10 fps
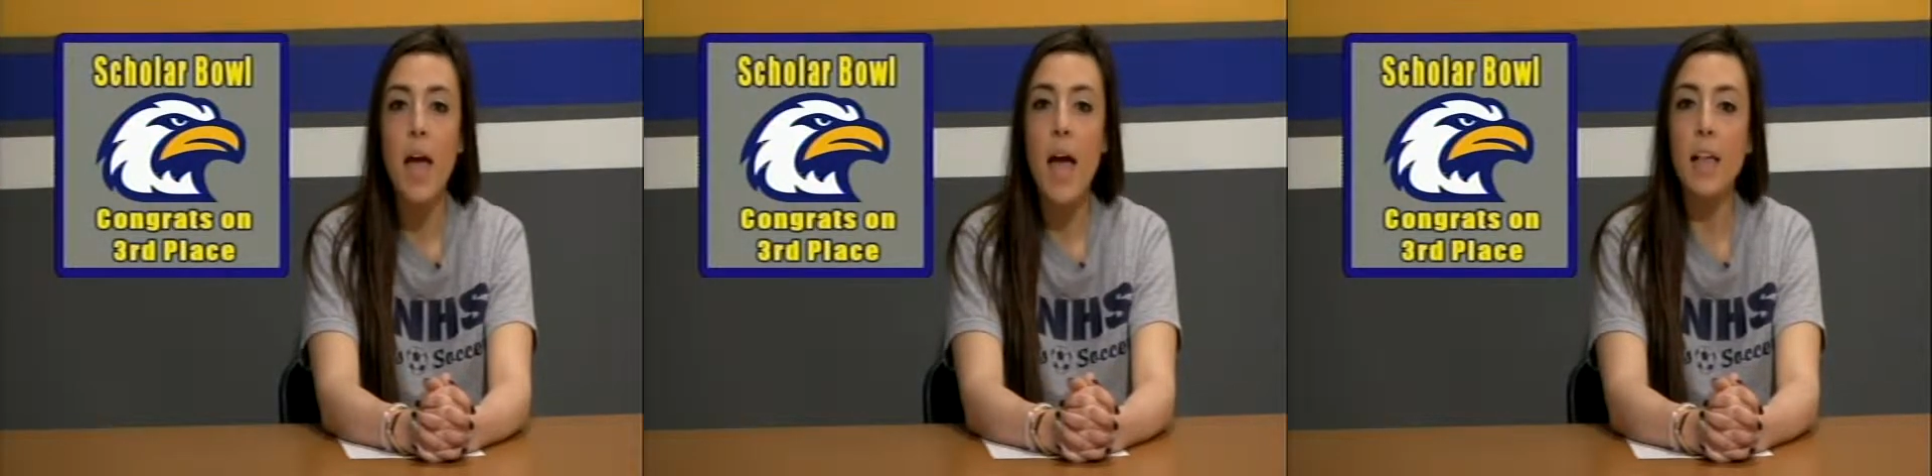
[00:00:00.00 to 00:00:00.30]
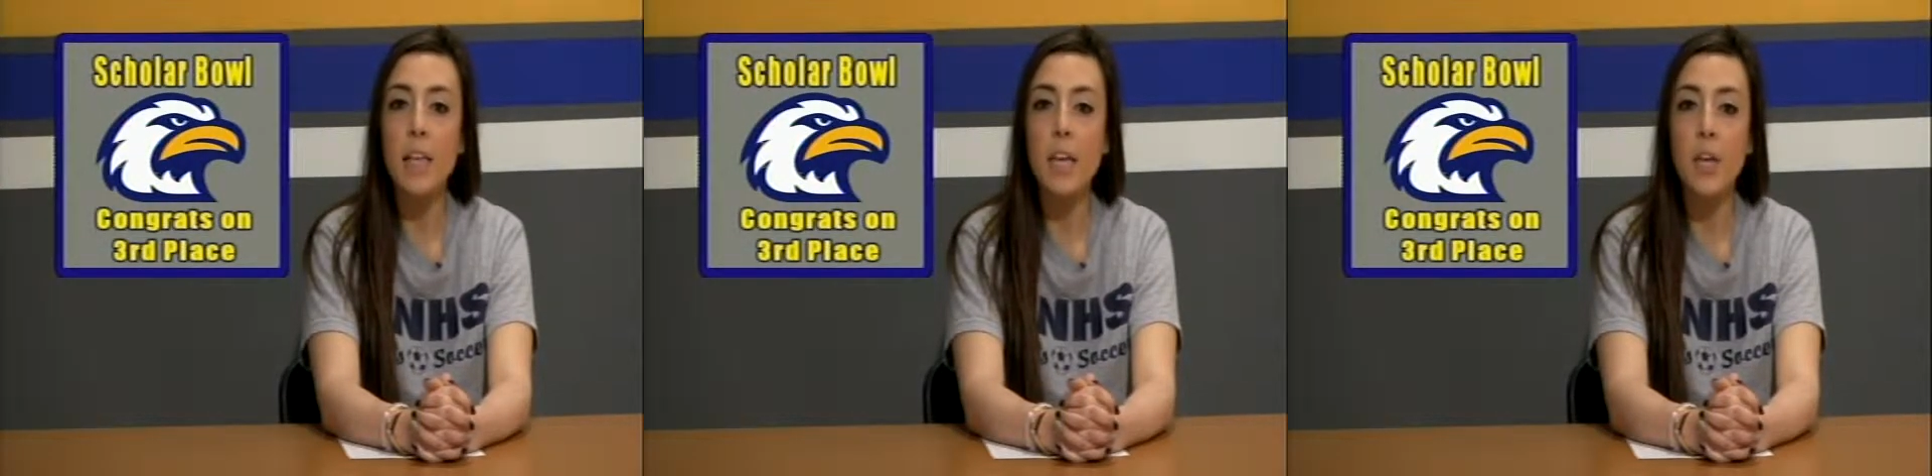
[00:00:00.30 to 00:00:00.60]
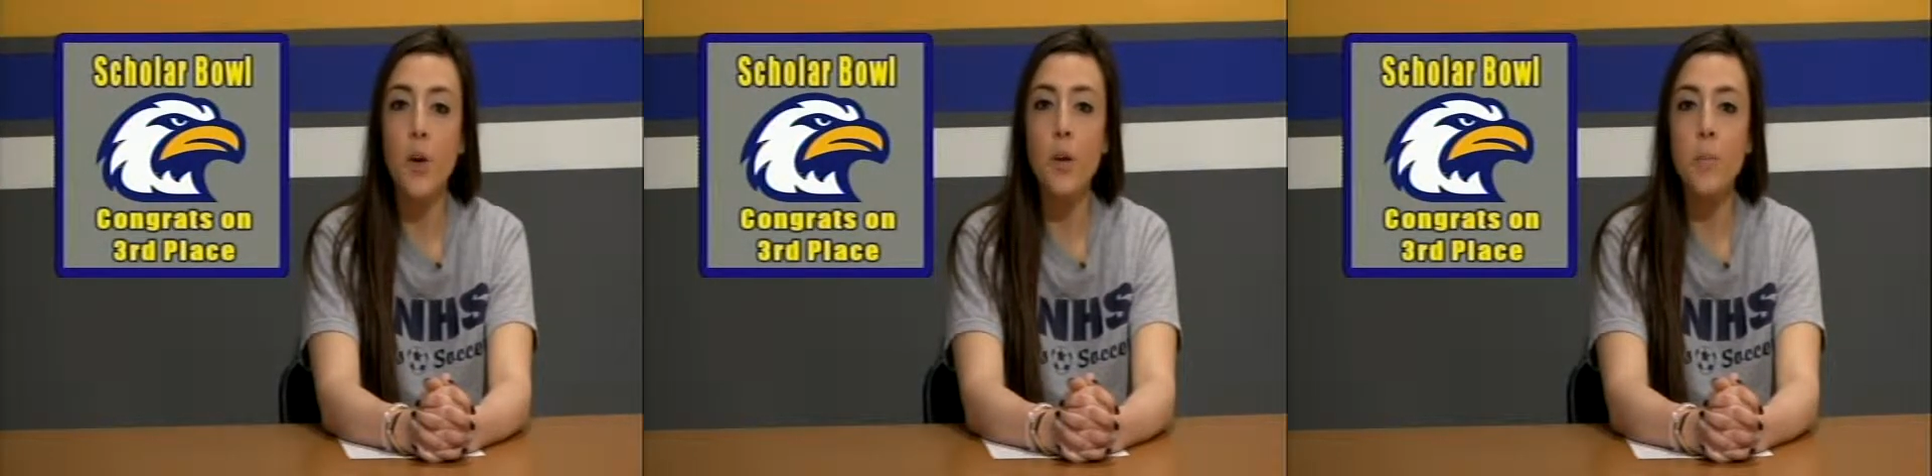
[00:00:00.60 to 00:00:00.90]
Elliot
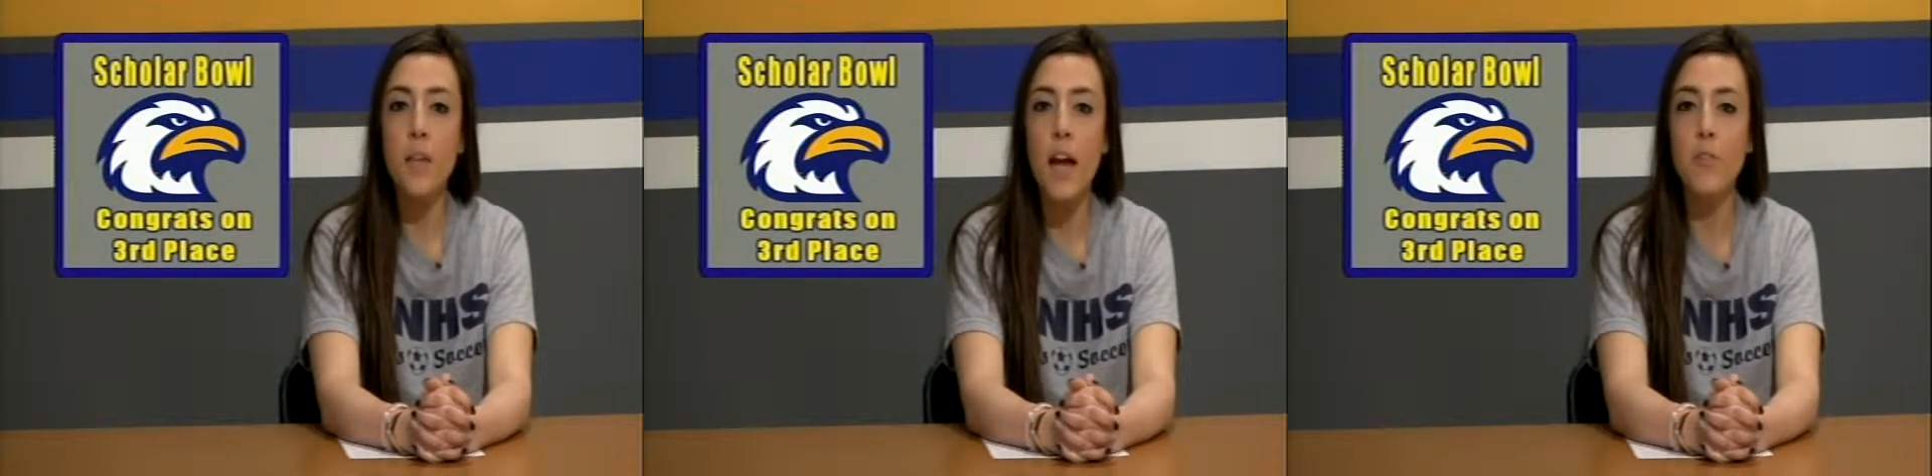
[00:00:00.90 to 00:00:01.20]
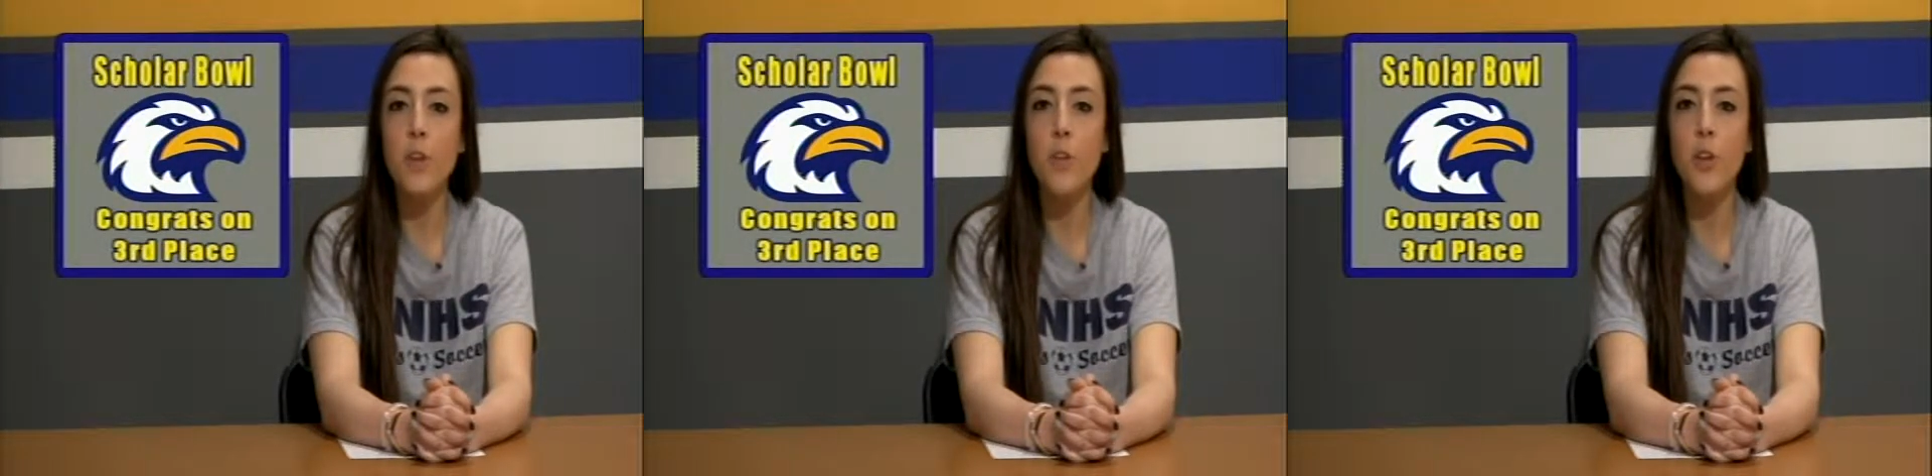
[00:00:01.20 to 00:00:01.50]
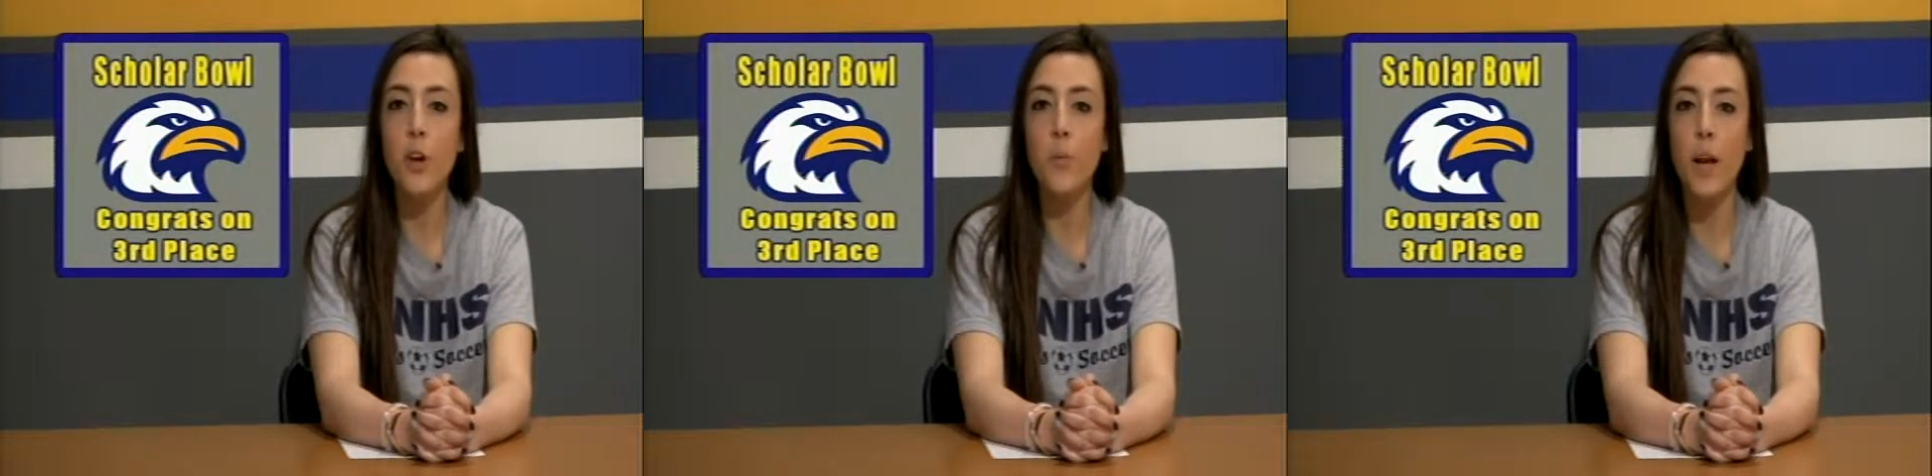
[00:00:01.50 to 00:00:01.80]
Yoakum tied for
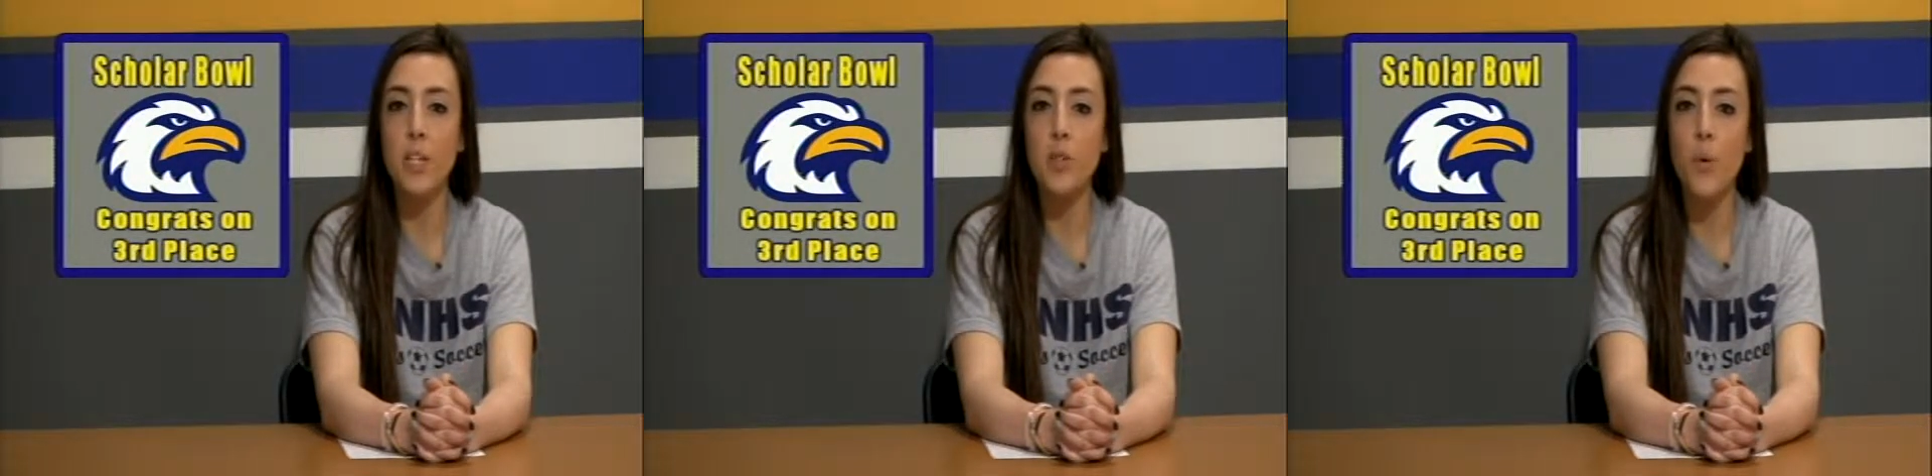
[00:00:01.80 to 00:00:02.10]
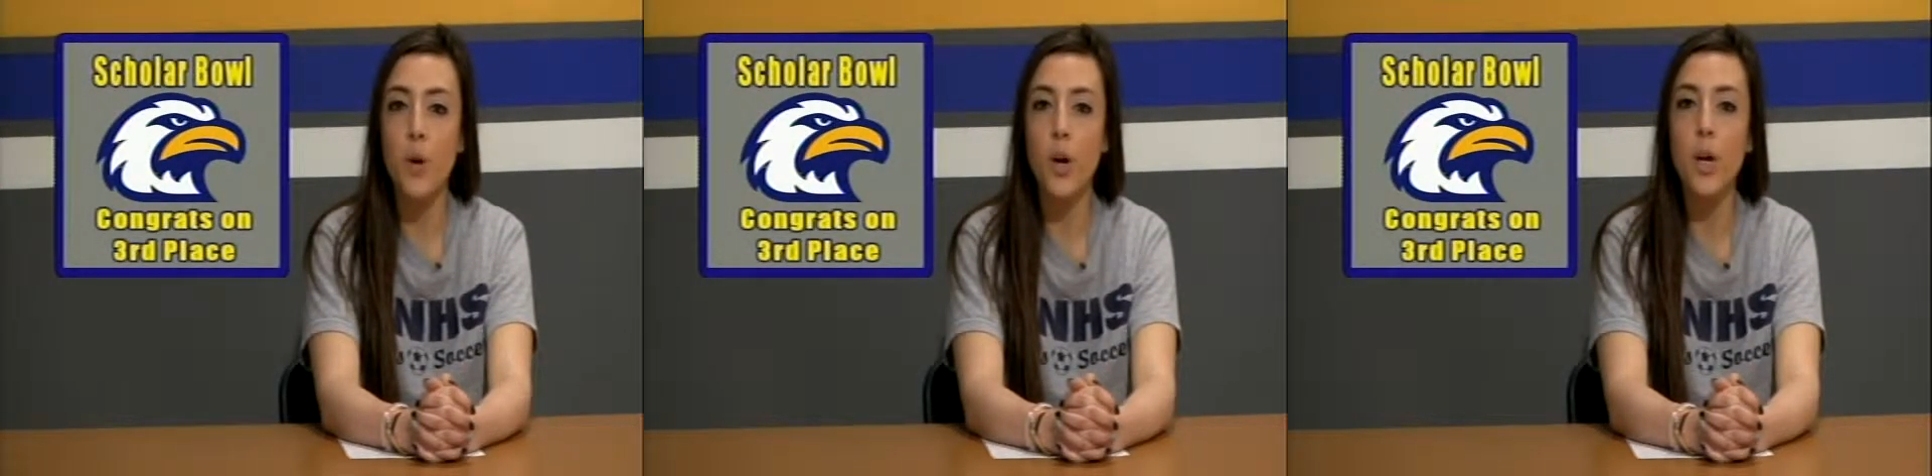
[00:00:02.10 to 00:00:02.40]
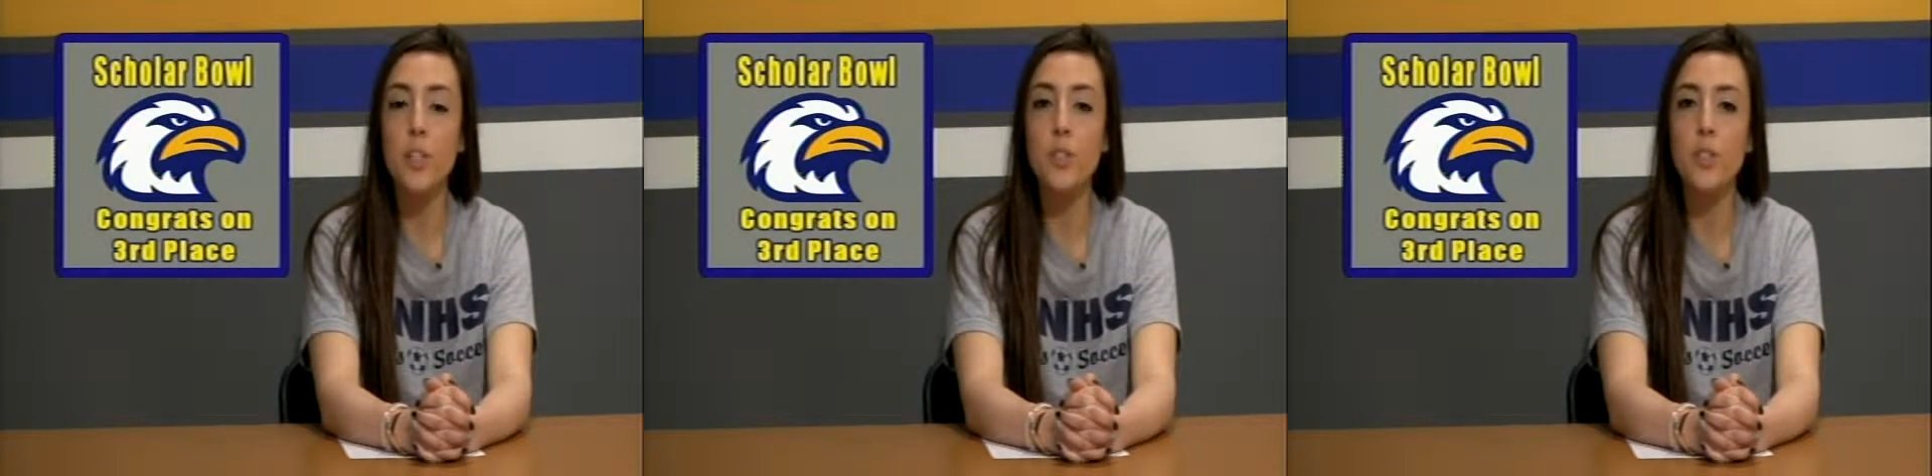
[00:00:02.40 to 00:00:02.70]
third ranked scorer,